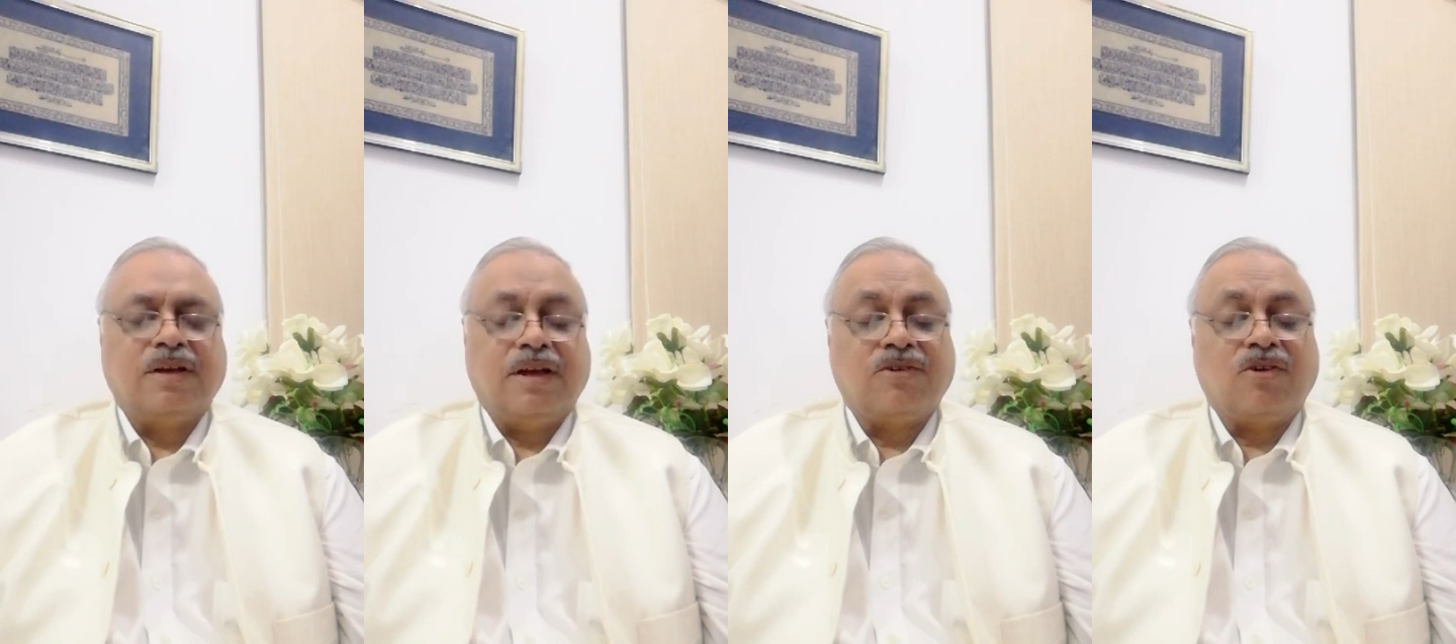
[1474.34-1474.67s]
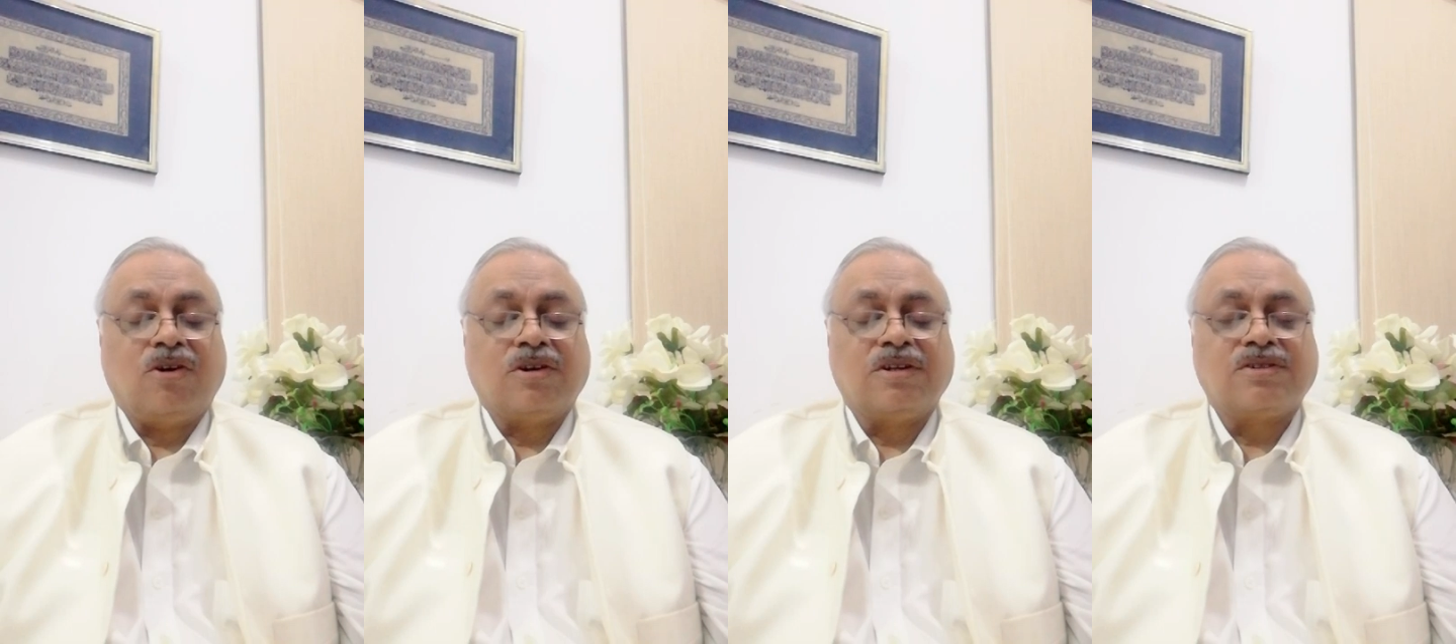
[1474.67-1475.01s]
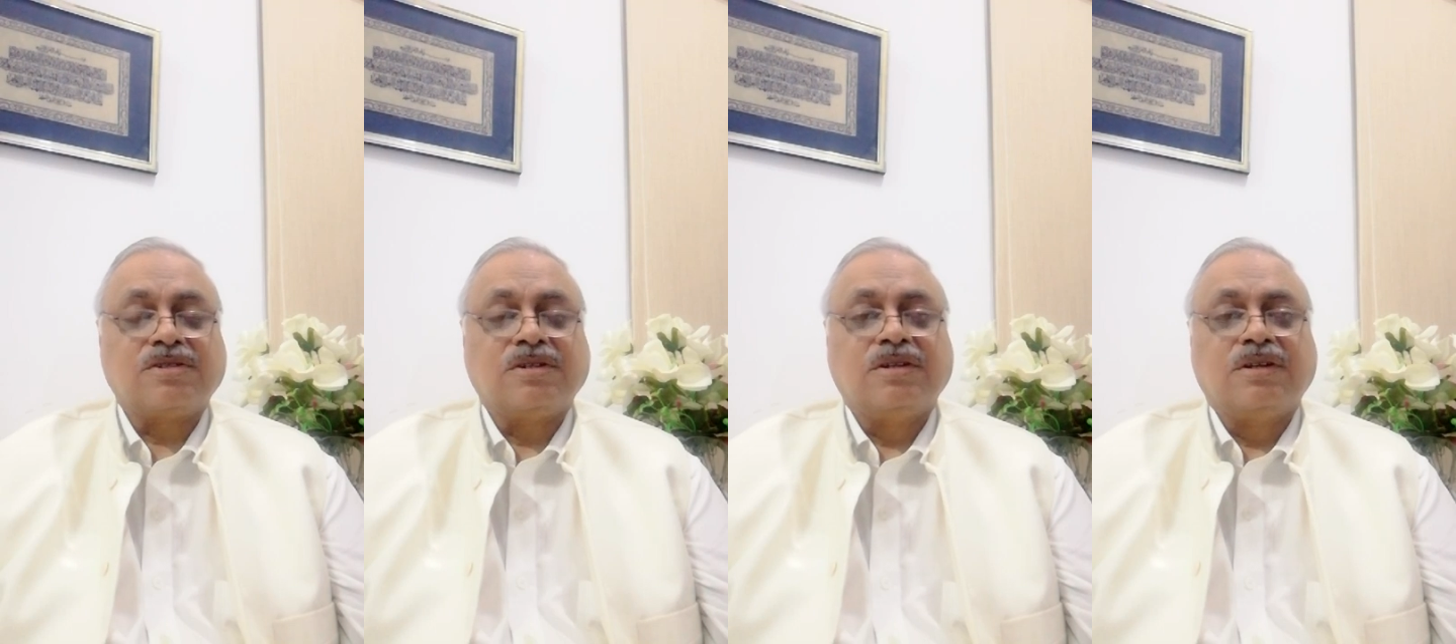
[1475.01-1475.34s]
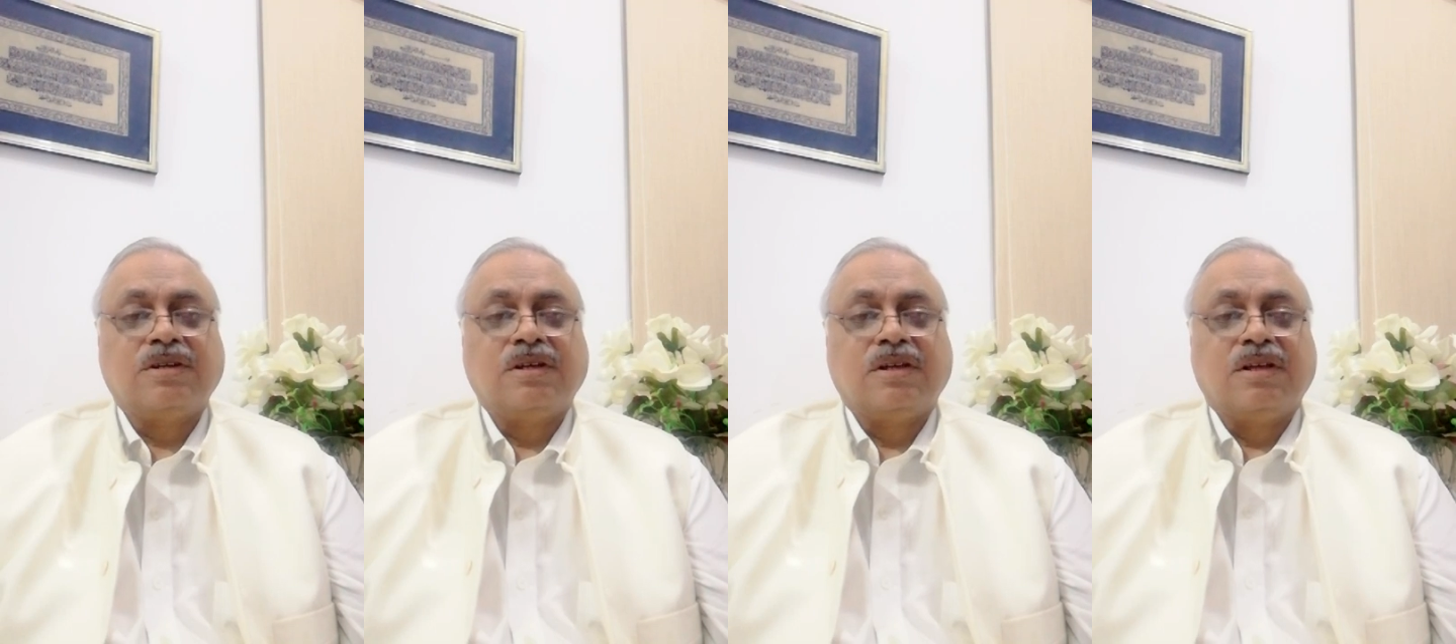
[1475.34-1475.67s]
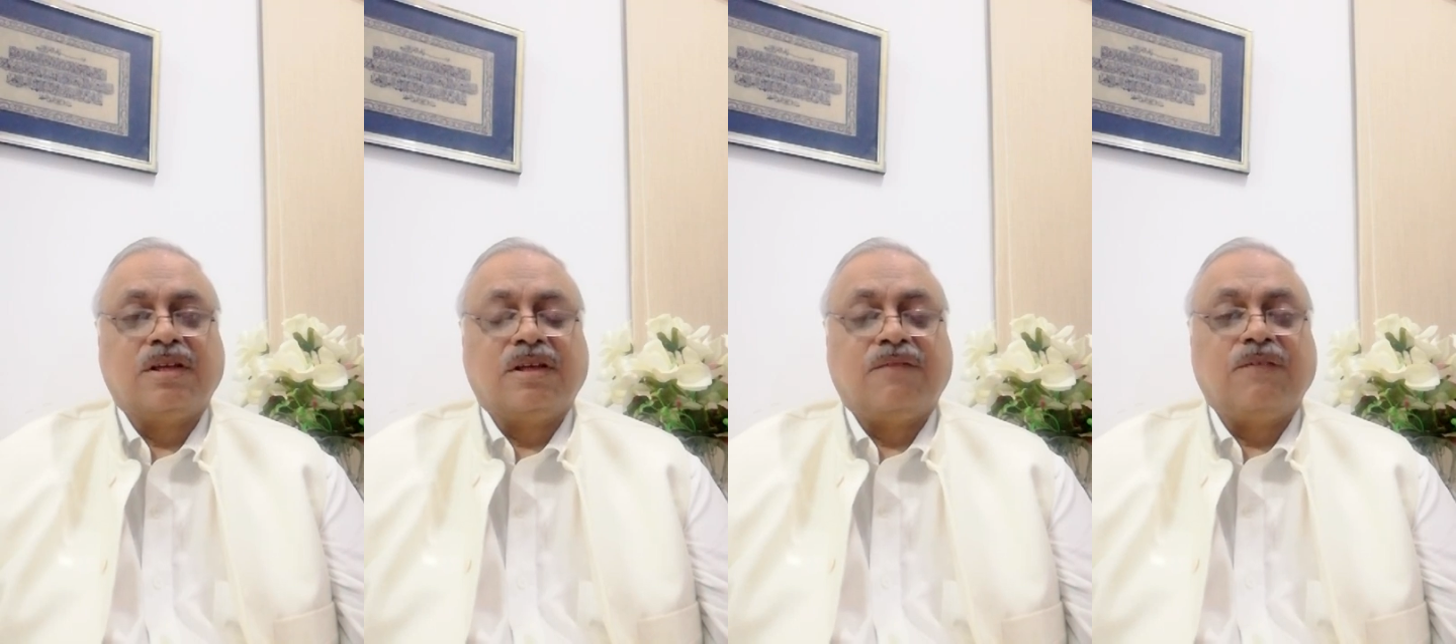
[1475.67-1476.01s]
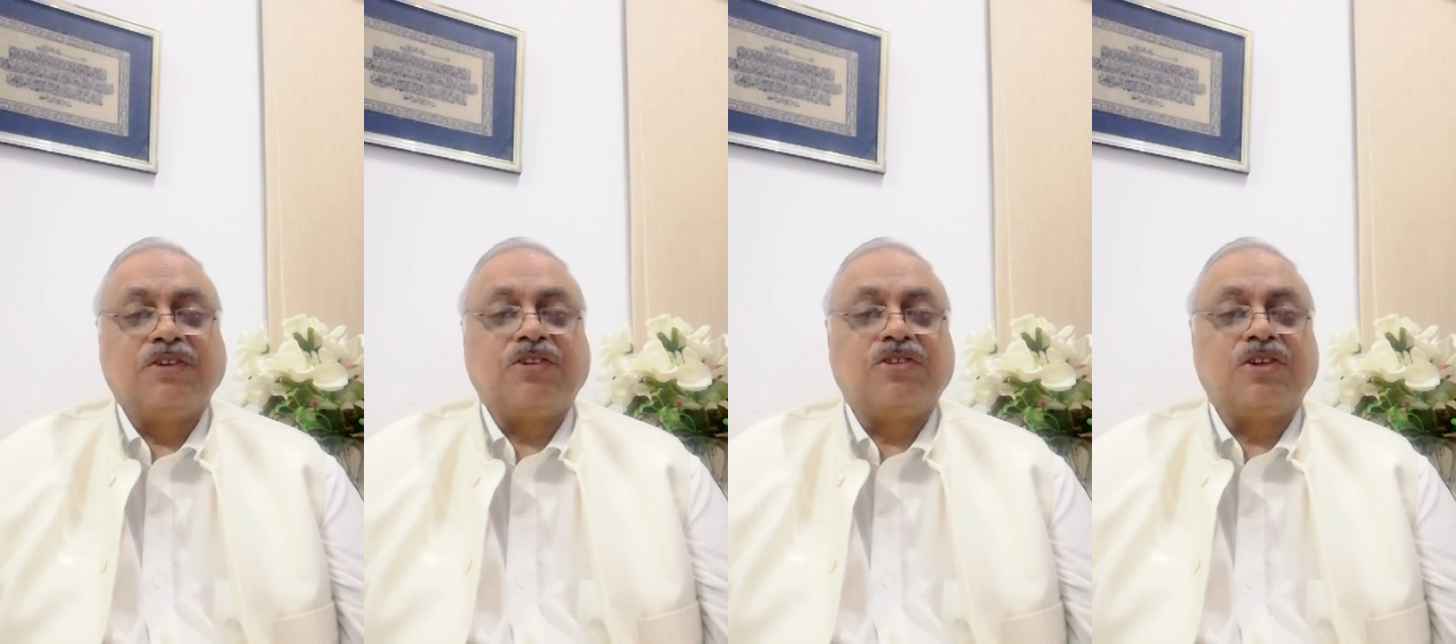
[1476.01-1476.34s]
and orders,
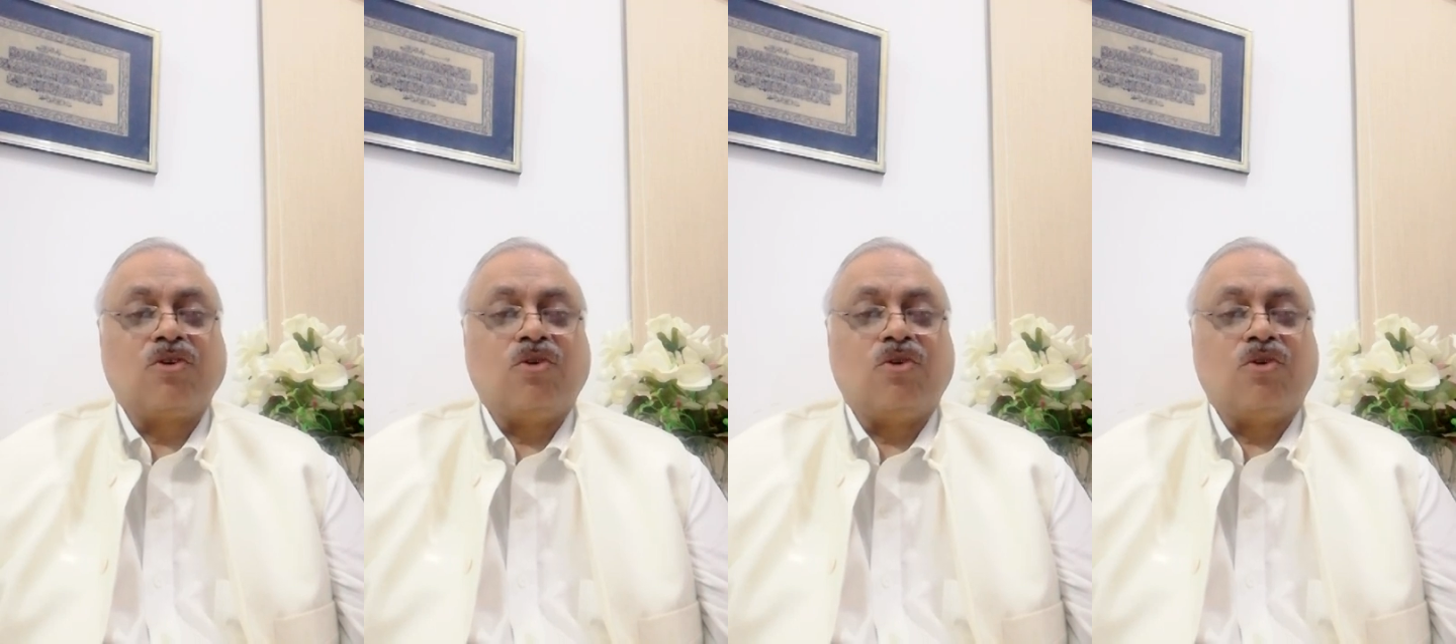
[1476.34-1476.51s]
which is the